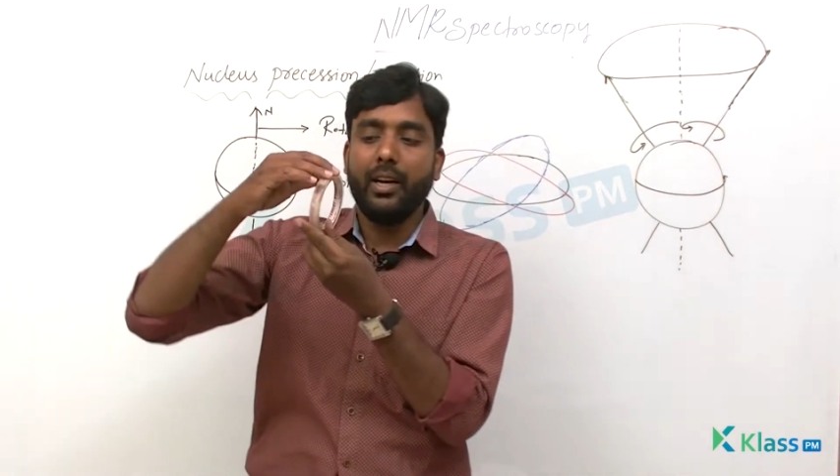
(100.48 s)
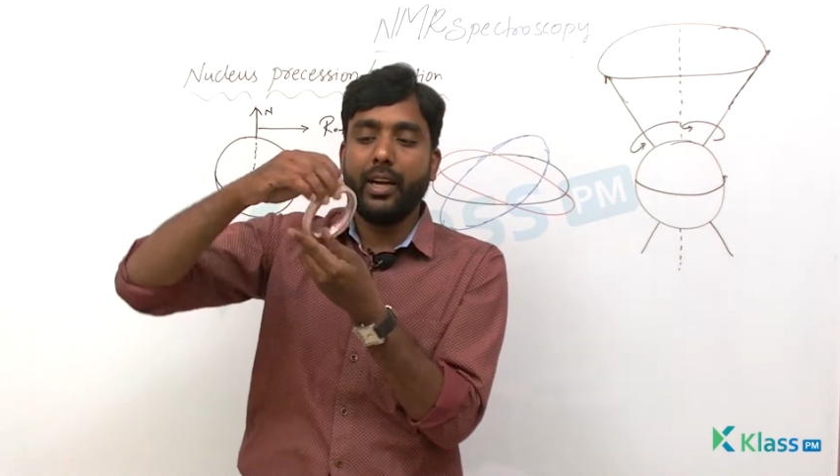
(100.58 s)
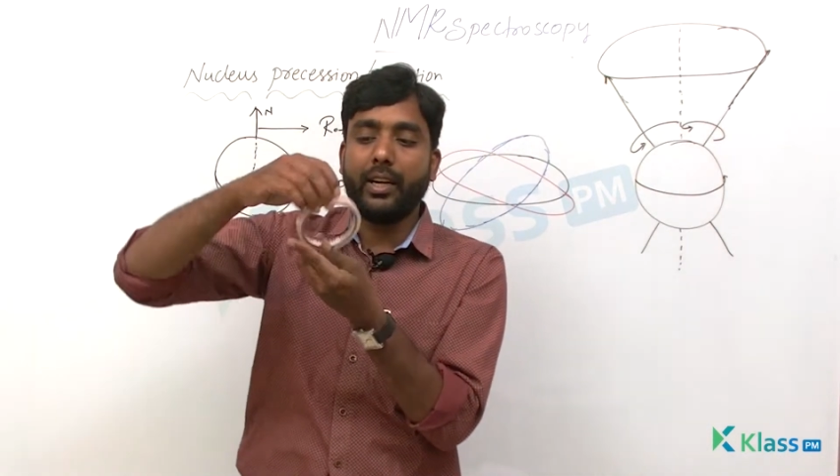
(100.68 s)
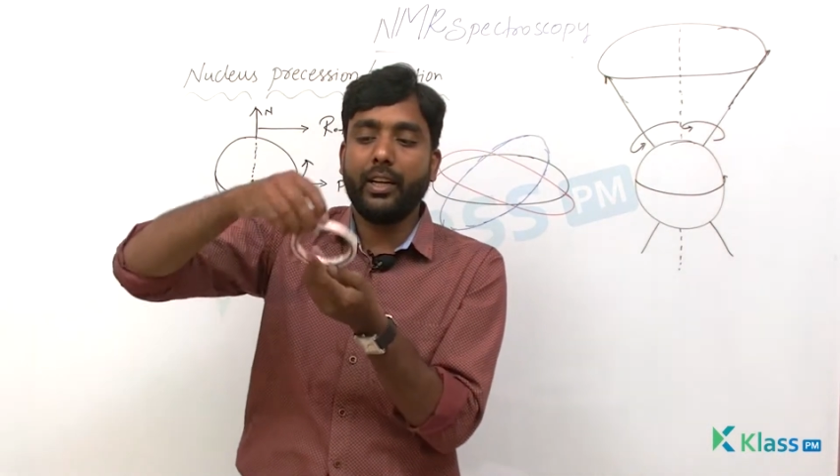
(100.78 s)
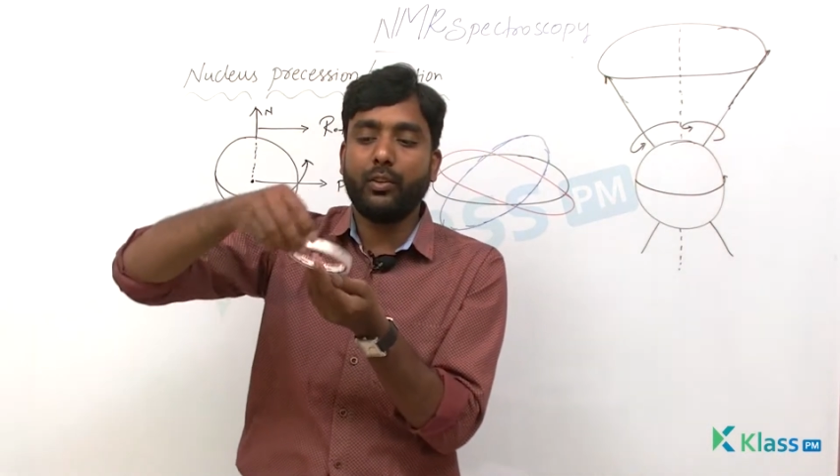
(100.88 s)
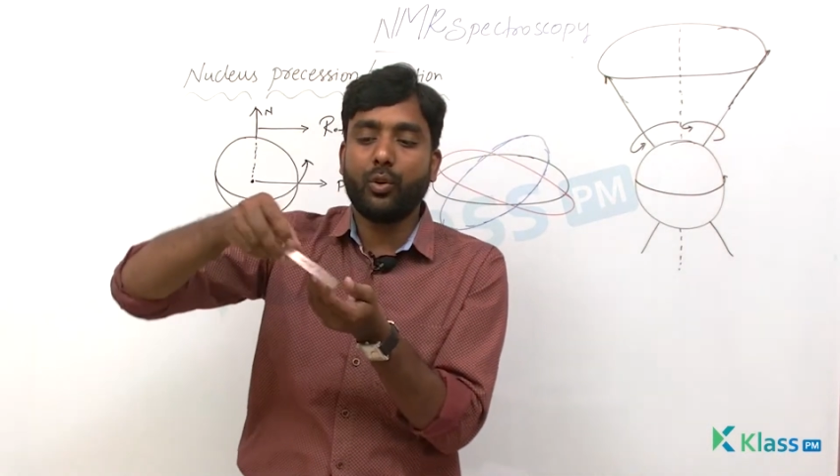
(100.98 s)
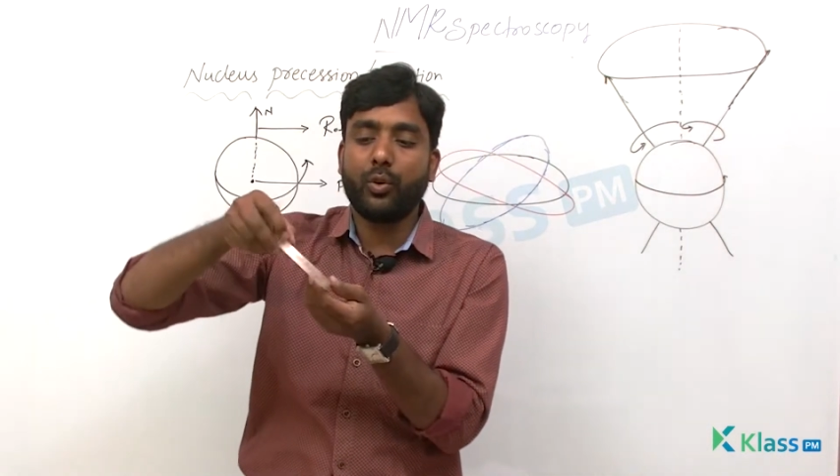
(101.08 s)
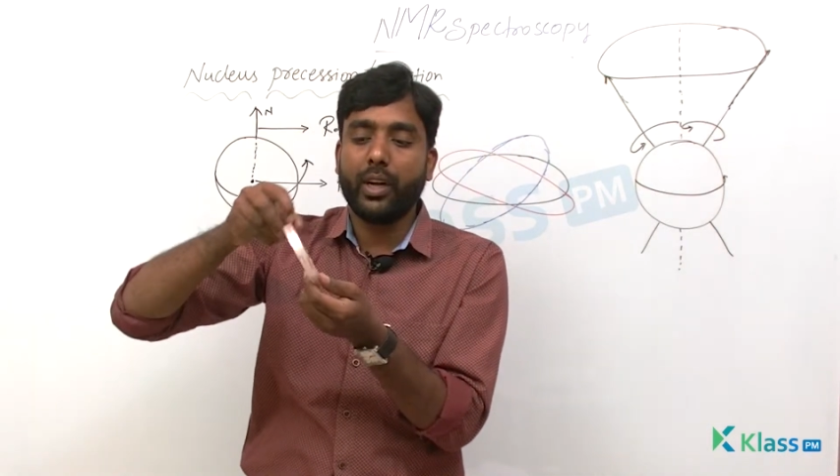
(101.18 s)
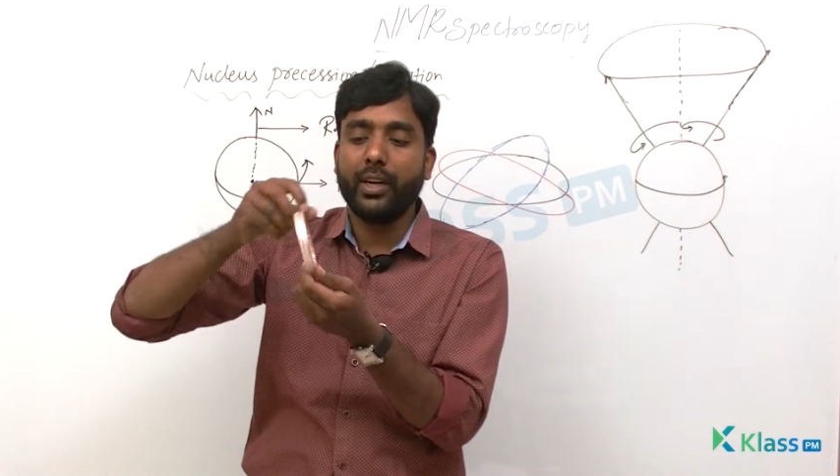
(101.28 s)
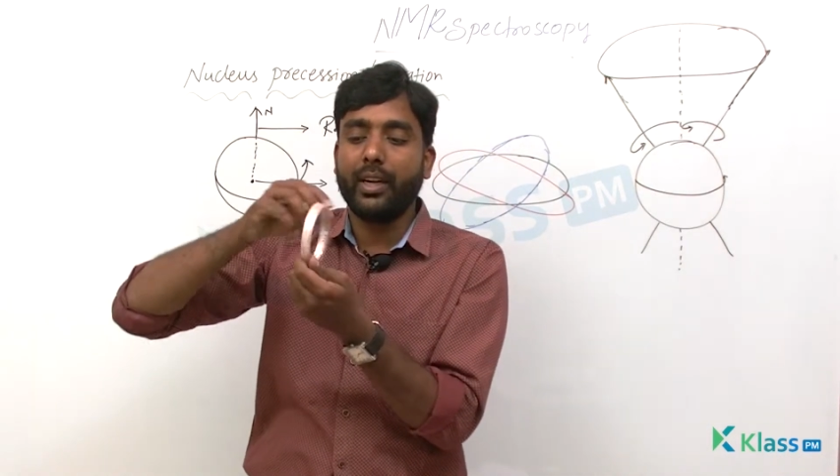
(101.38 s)
It is
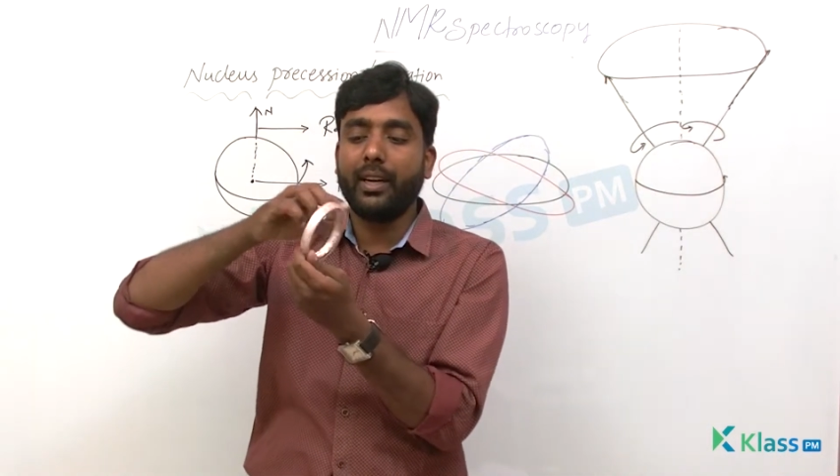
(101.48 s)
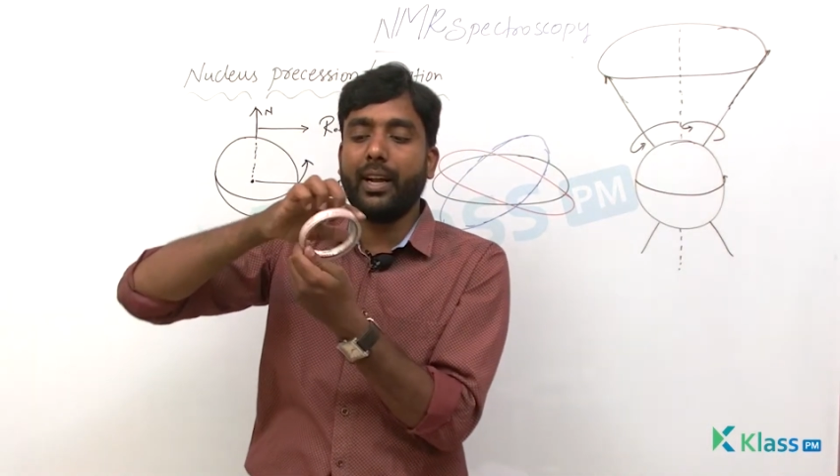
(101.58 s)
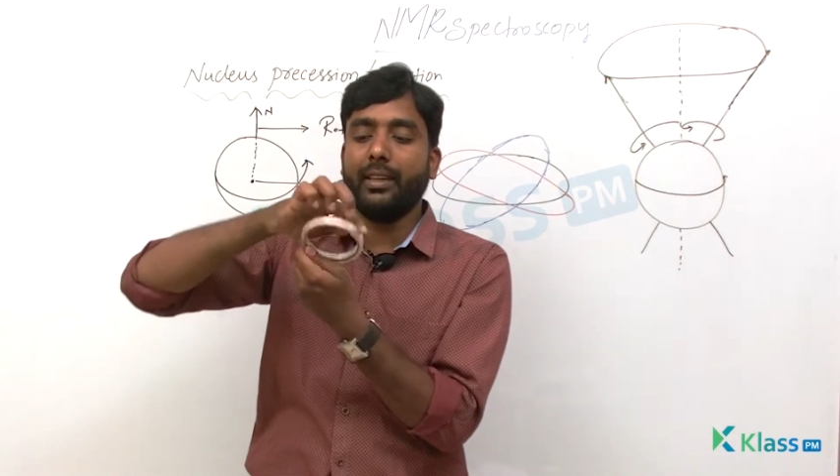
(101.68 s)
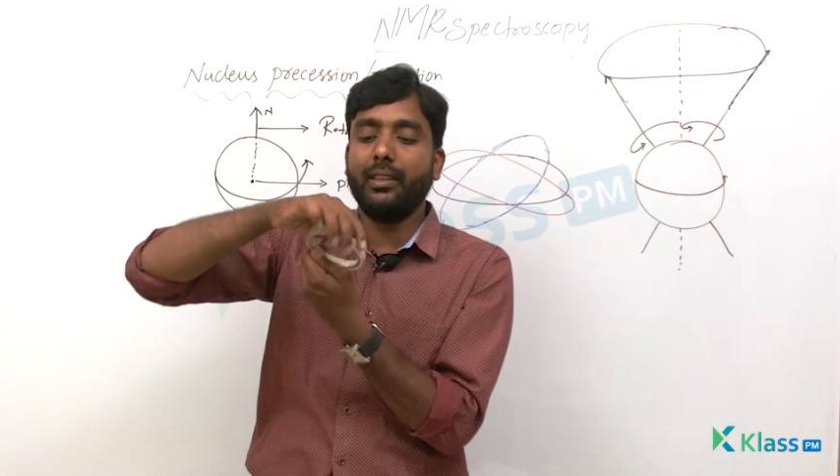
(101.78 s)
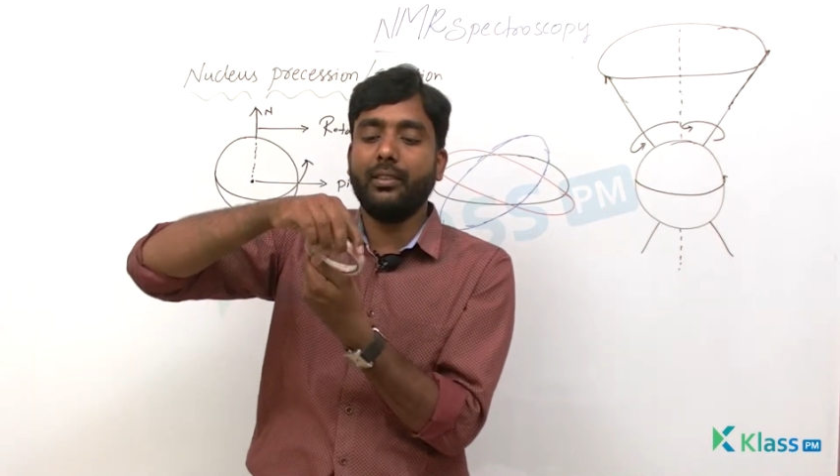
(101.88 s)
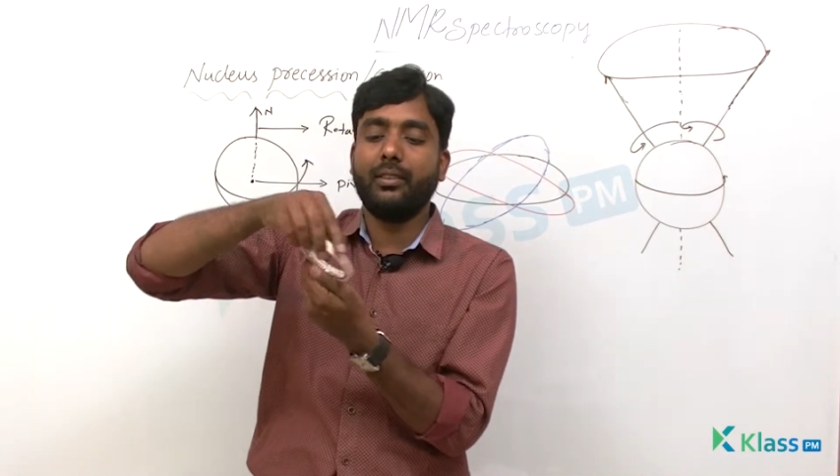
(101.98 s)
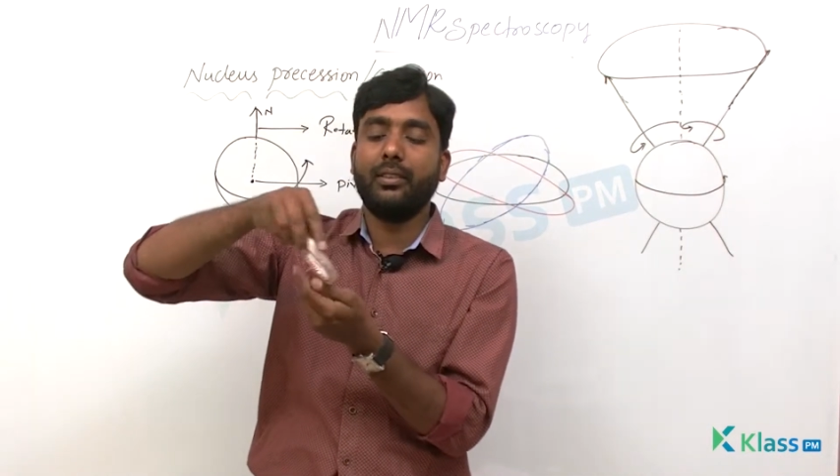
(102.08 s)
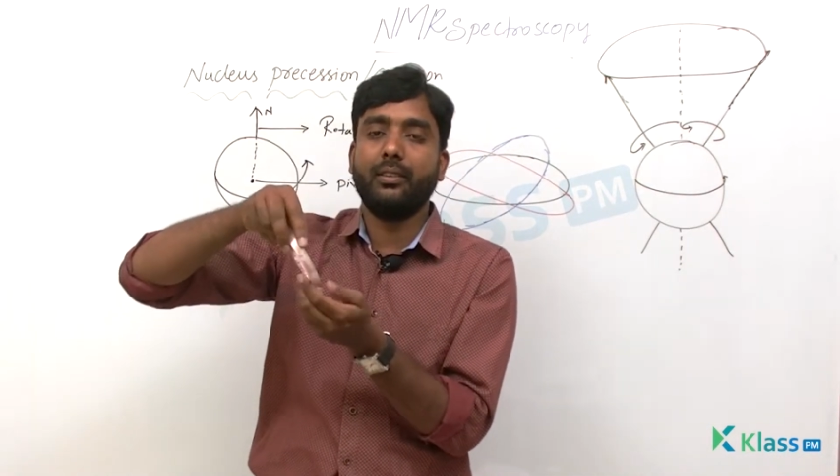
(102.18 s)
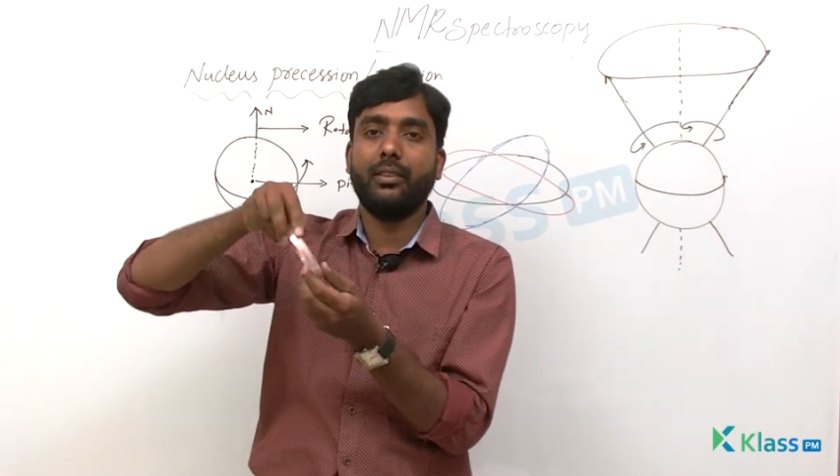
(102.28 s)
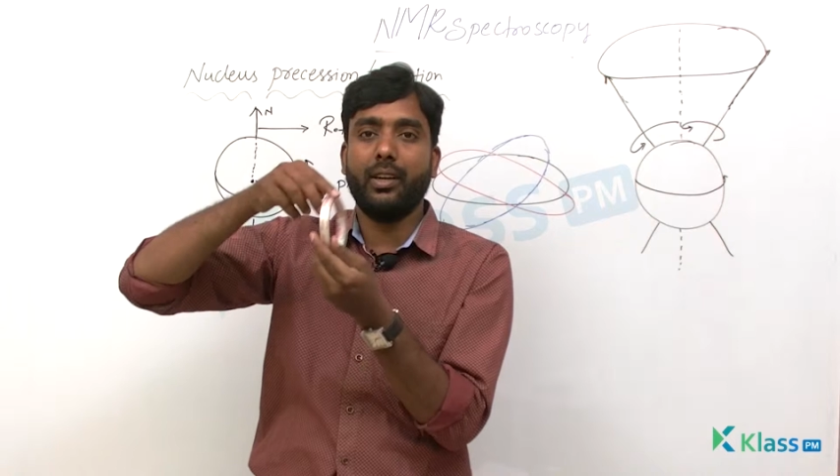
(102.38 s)
rotating like
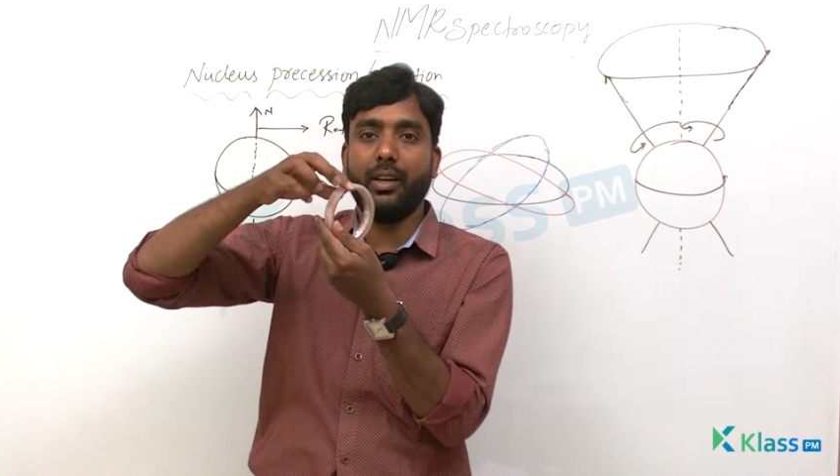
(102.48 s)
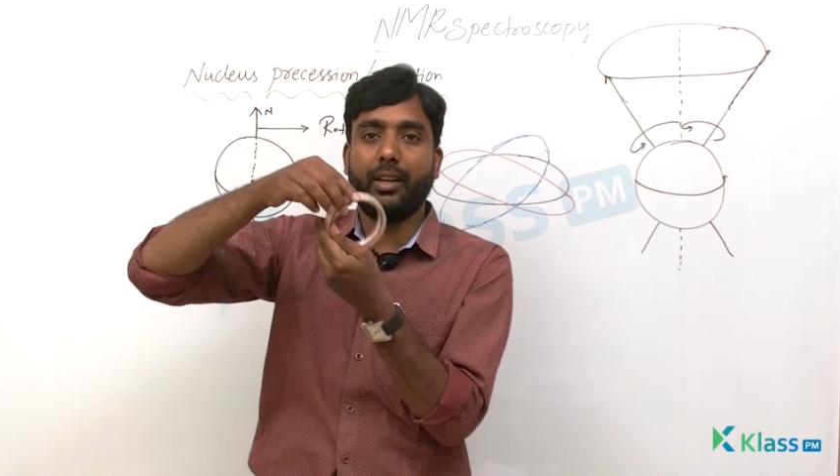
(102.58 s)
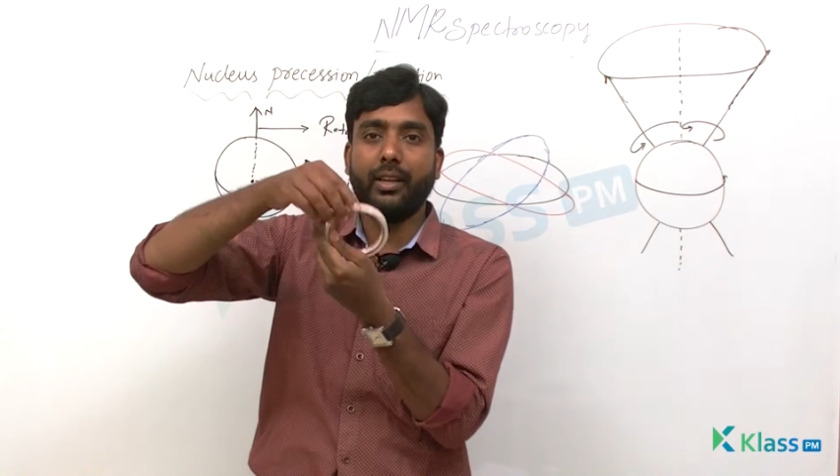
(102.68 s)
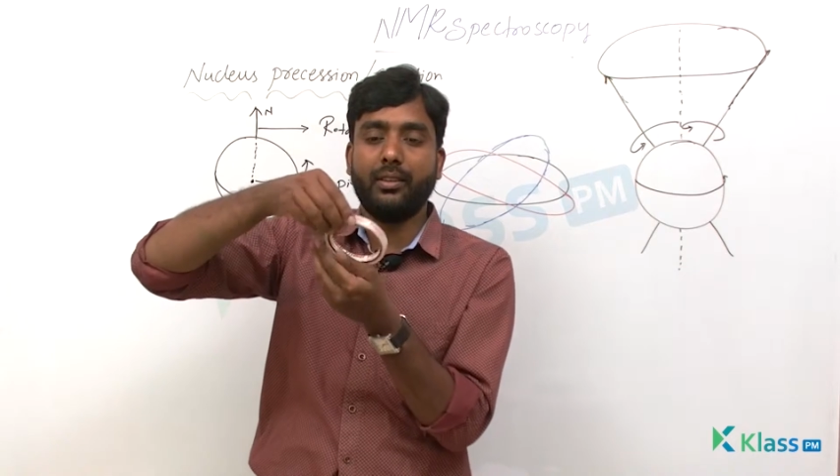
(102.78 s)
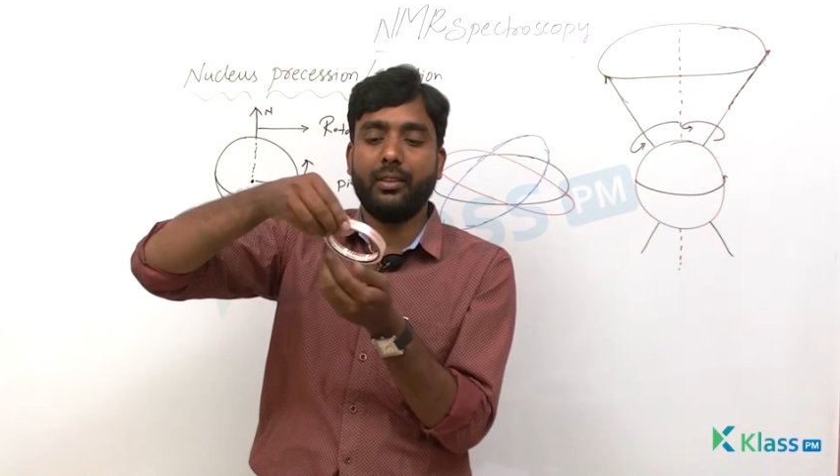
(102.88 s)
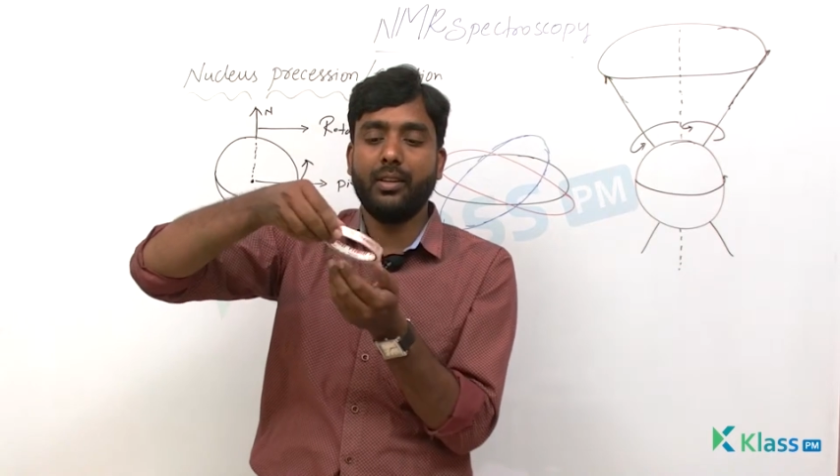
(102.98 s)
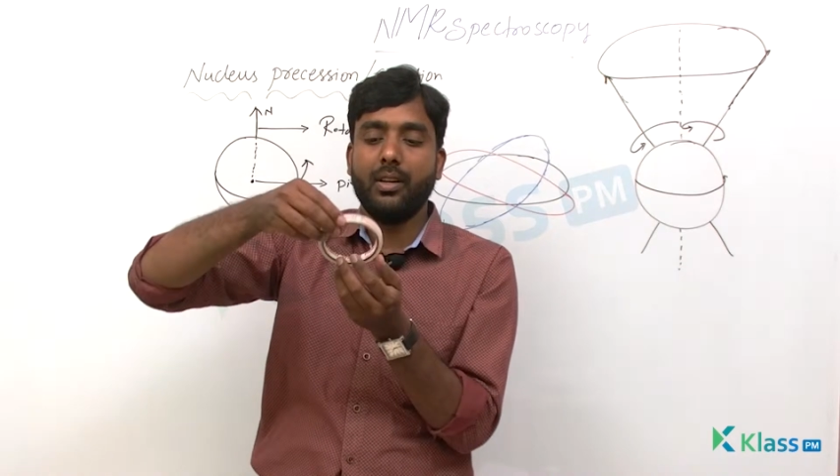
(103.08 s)
this. It is,